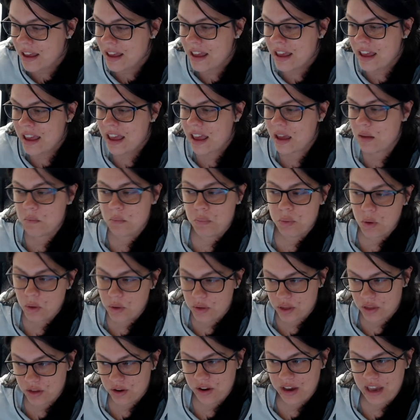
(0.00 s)
In both
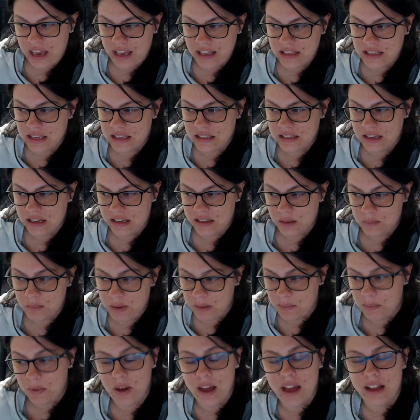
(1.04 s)
other cases, like the
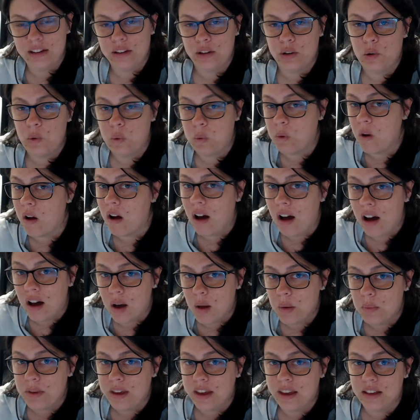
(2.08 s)
people had to crawl
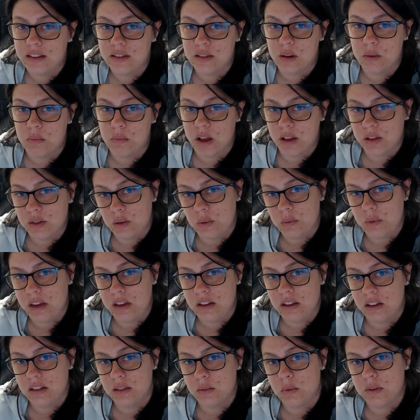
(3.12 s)
because their muscle
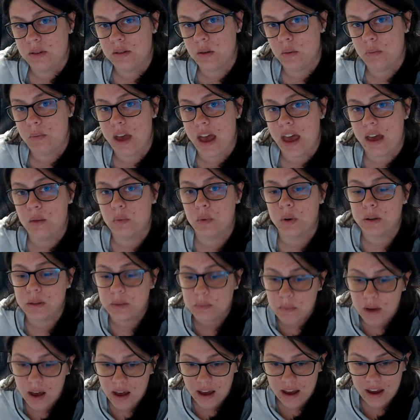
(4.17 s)
weakness was so bad, whereas
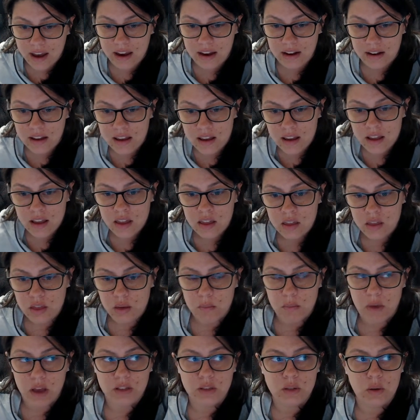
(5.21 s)
mine, the
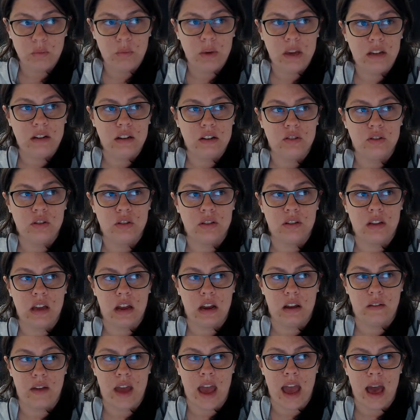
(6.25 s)
muscle weakness just kind
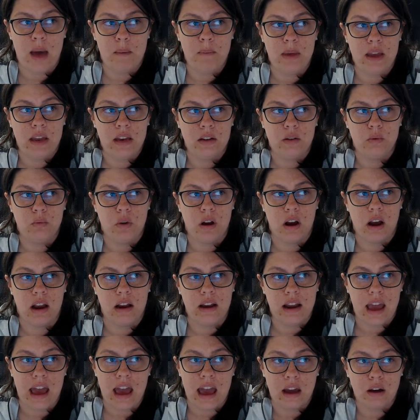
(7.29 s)
of happened where
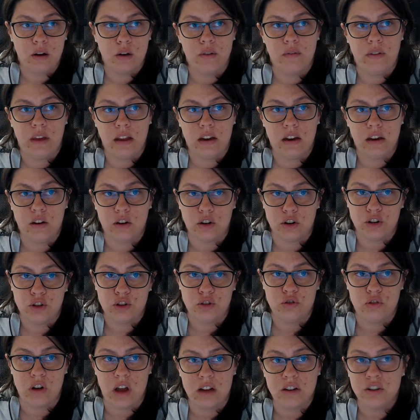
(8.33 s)
it aggravated or
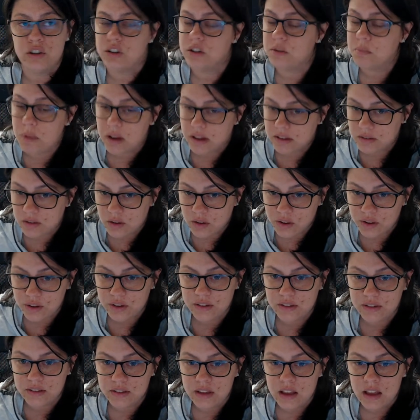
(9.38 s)
stretched
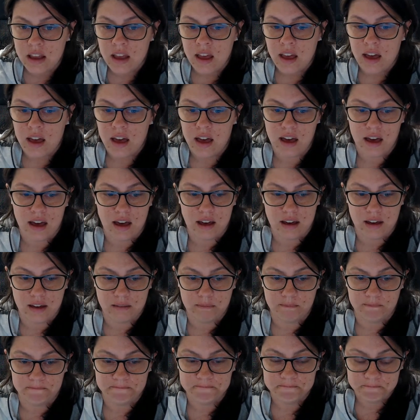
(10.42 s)
muscles.
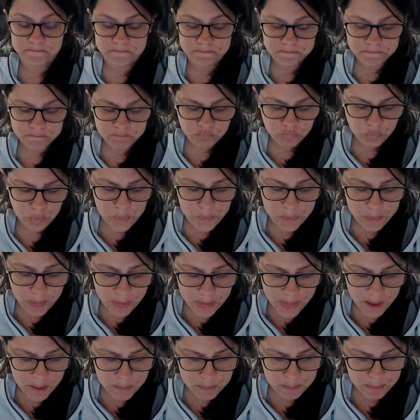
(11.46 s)
Um,
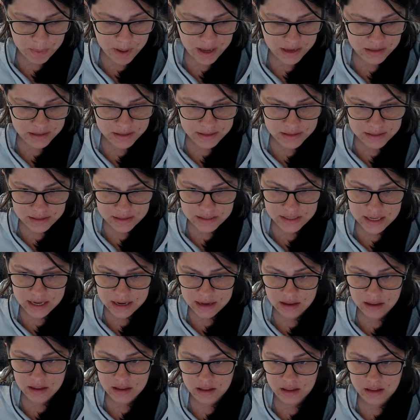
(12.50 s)
but
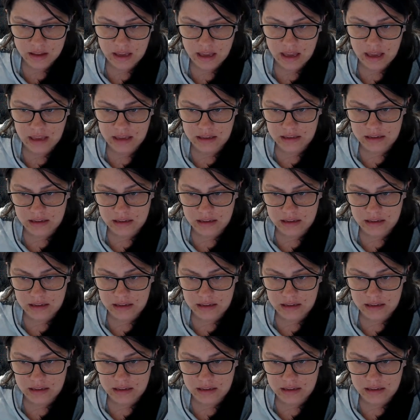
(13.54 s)
still, it